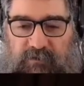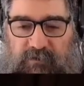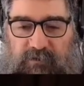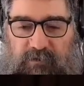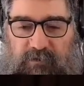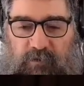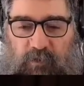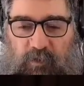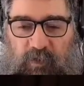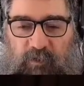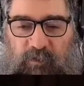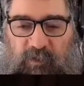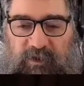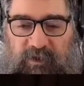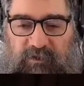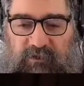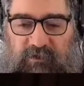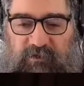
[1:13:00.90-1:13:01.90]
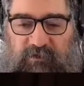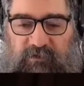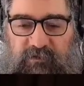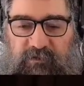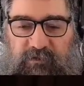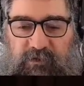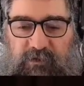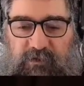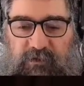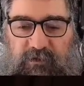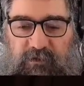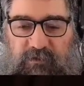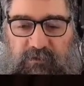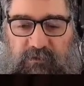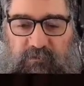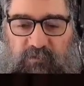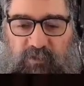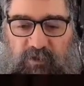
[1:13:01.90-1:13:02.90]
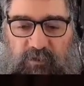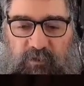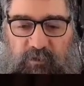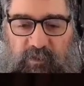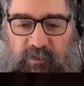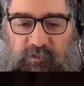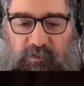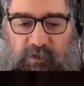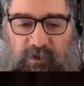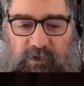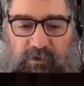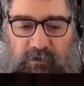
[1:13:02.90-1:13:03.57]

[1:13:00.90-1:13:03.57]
Not quite paying attention there. Put a little bit of brake